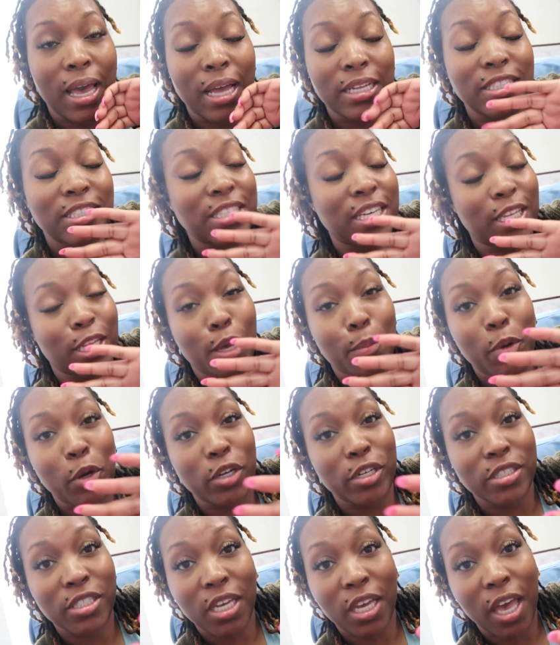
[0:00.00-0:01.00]
I just had to come on
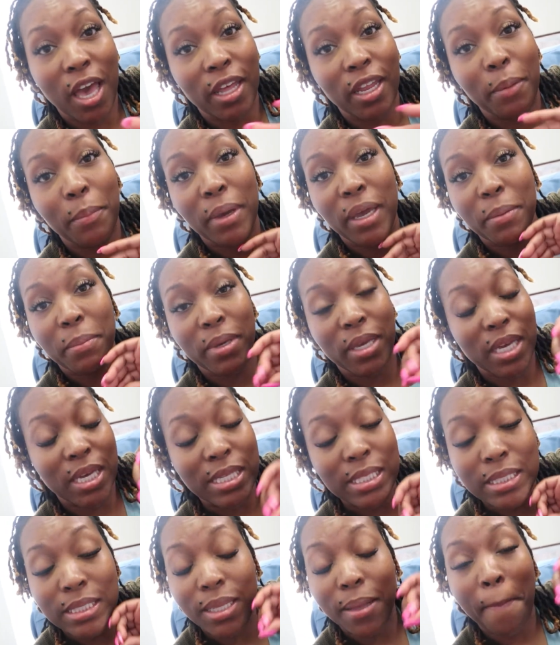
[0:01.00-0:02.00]
here and tell y'all that
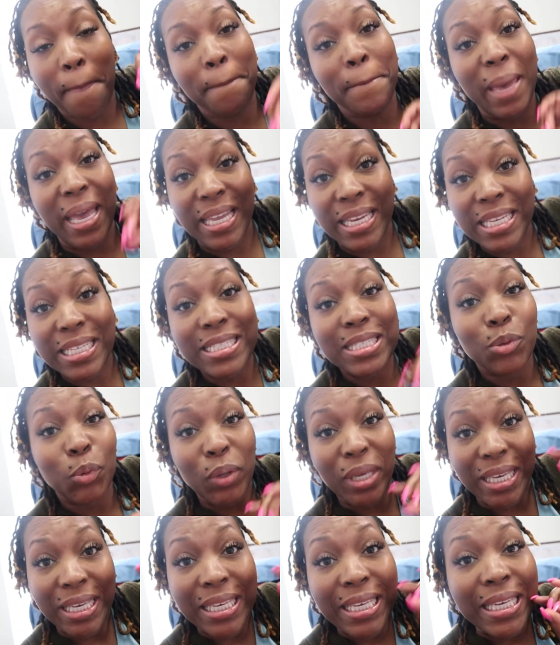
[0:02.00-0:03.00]
because maintenance
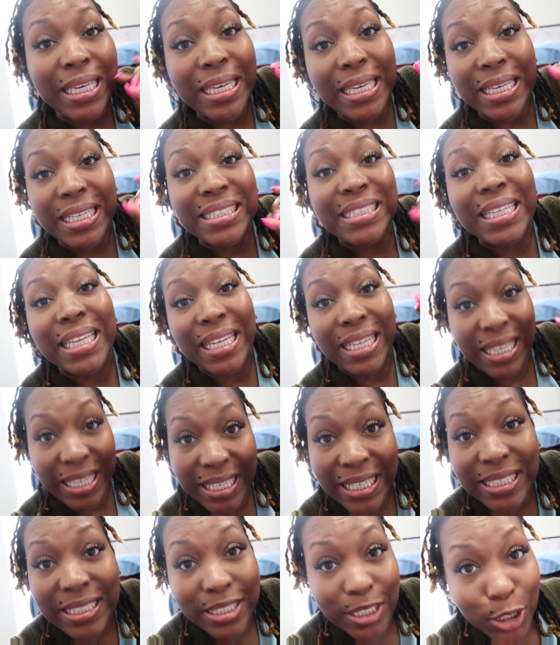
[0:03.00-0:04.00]
week is
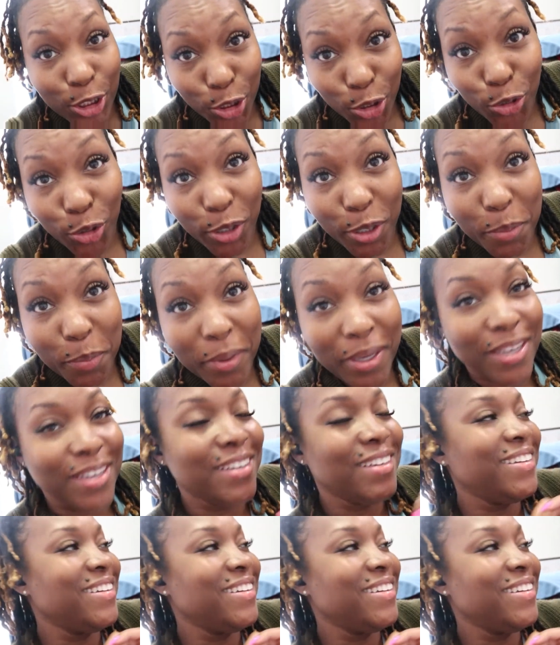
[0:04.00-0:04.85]
lit. Do you hear me?